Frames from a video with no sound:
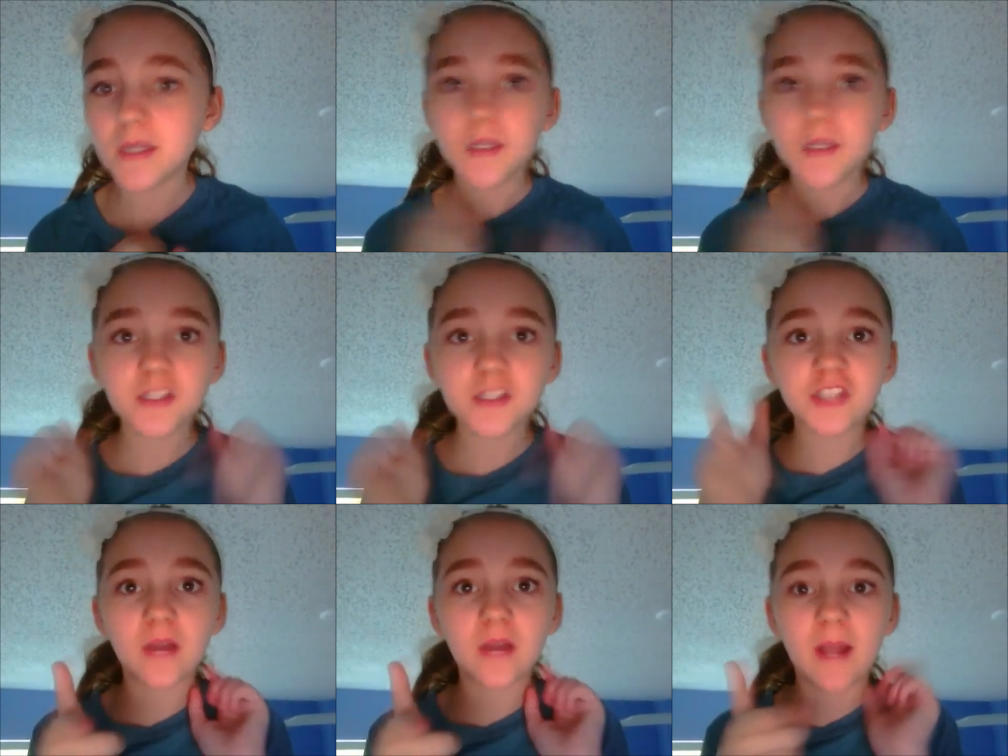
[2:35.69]

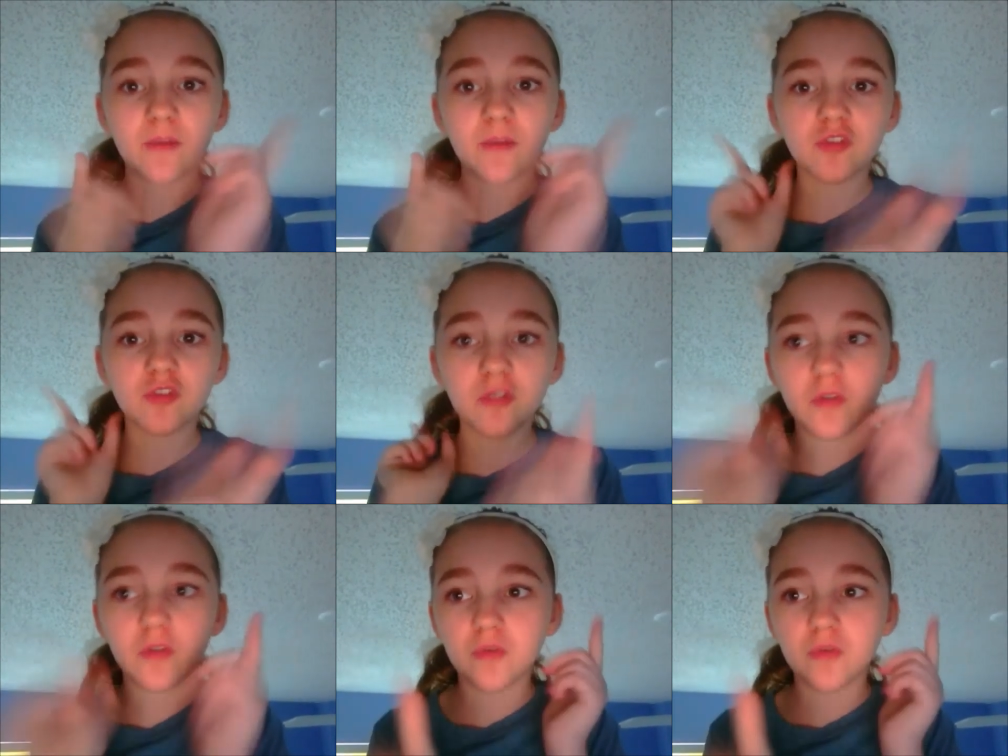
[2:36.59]
Shout out to you,